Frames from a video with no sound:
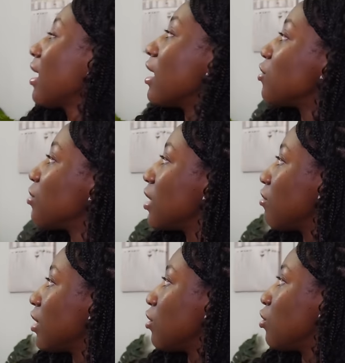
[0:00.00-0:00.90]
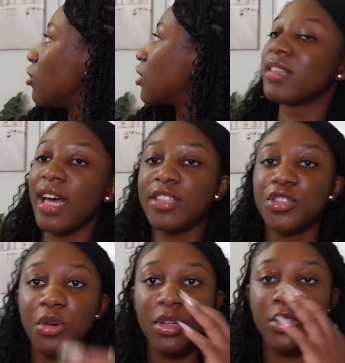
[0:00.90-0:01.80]
it's really really good that
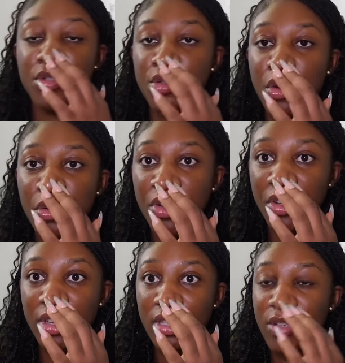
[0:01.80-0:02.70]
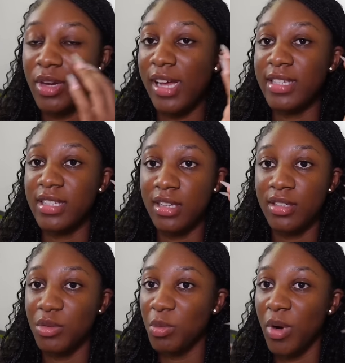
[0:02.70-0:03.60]
show is so good you guys
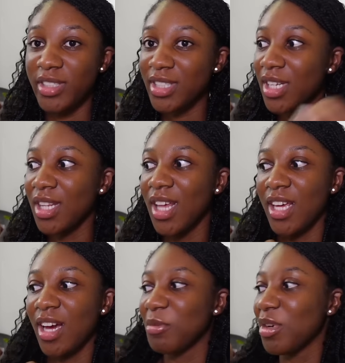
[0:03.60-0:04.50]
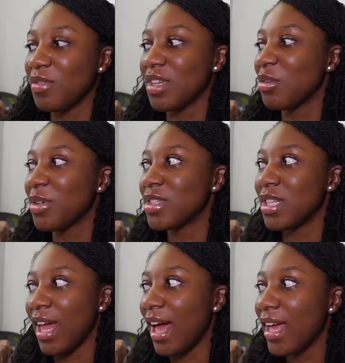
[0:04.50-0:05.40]
need to watch it like i'm not even going to
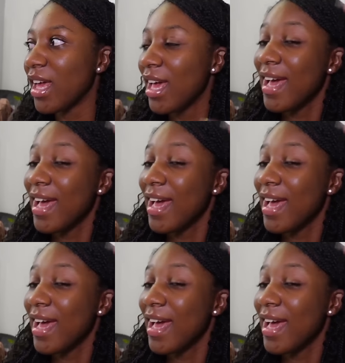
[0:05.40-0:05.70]
lie